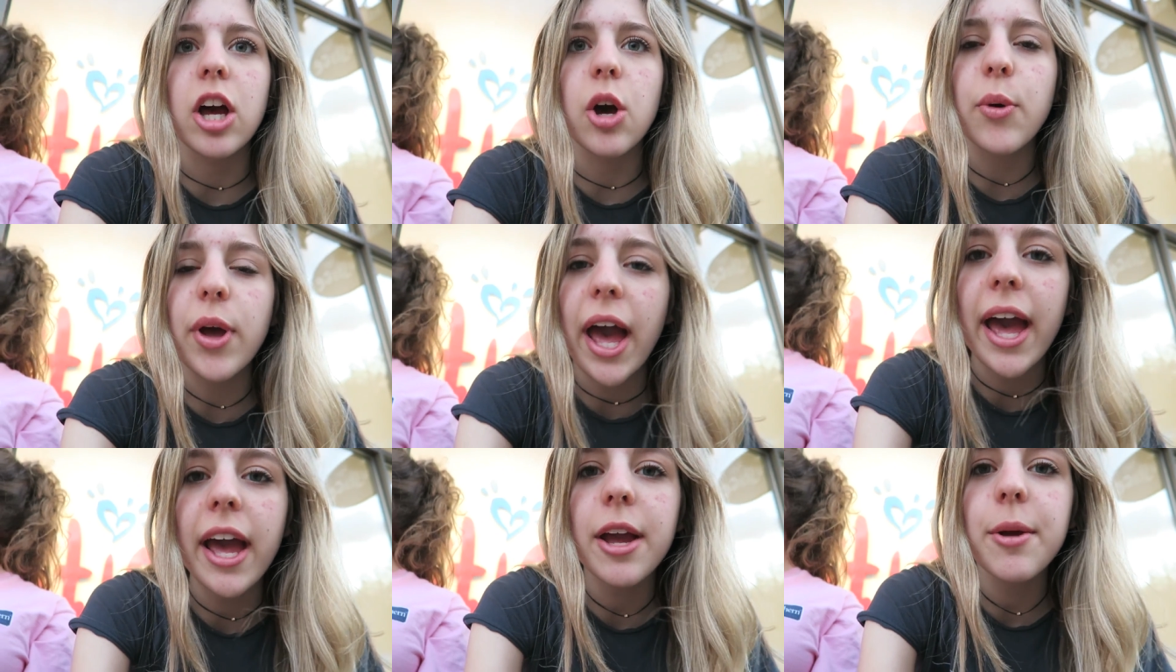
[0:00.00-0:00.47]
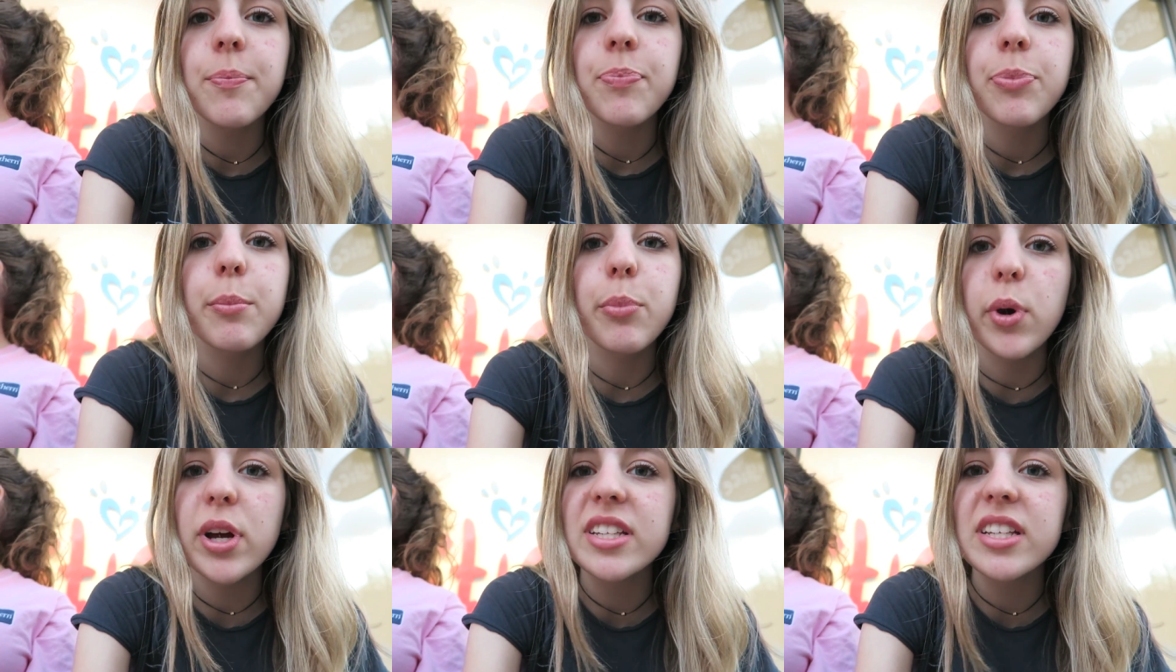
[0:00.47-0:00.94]
think okay
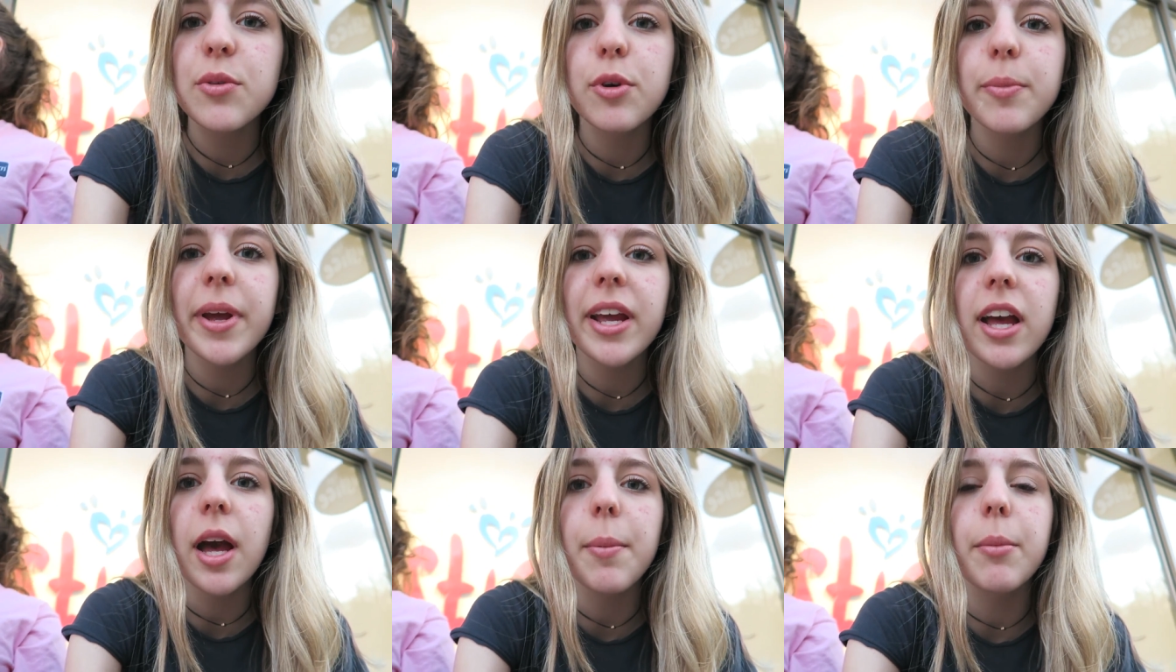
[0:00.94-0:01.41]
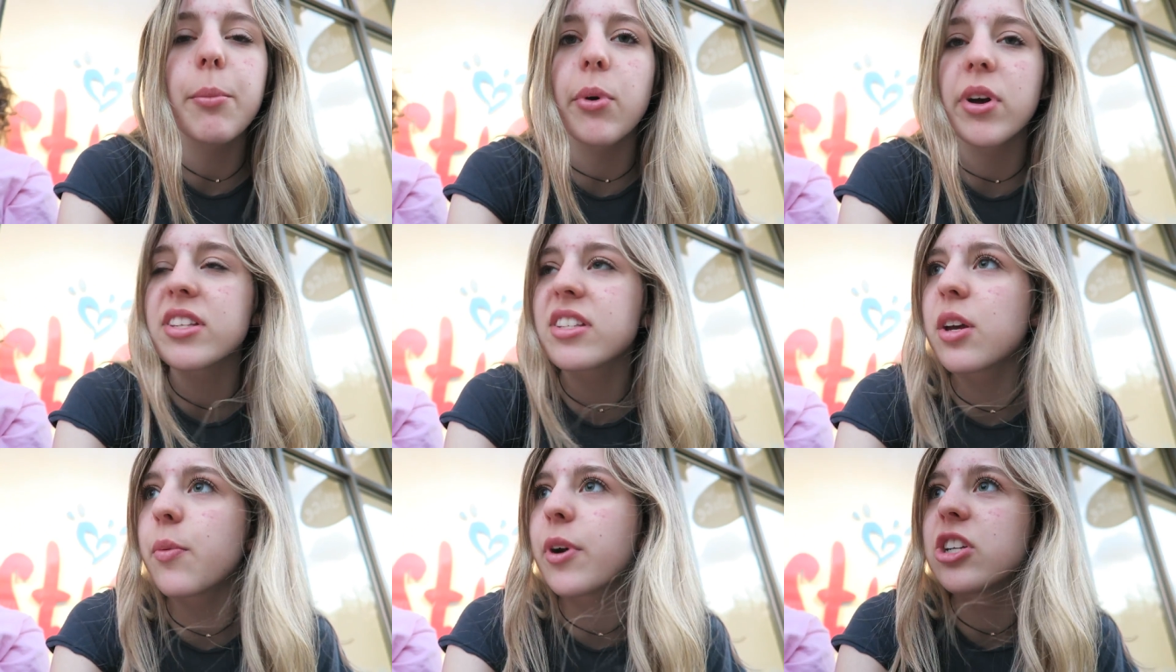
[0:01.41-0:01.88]
boys can wear makeup
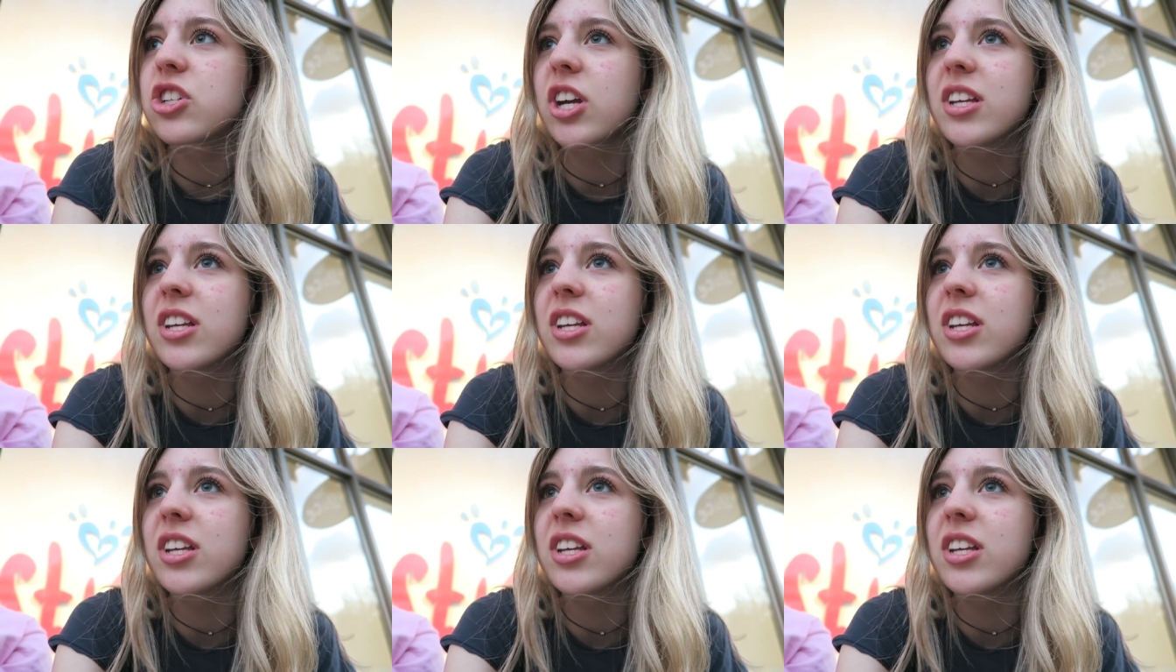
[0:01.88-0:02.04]
boys can wear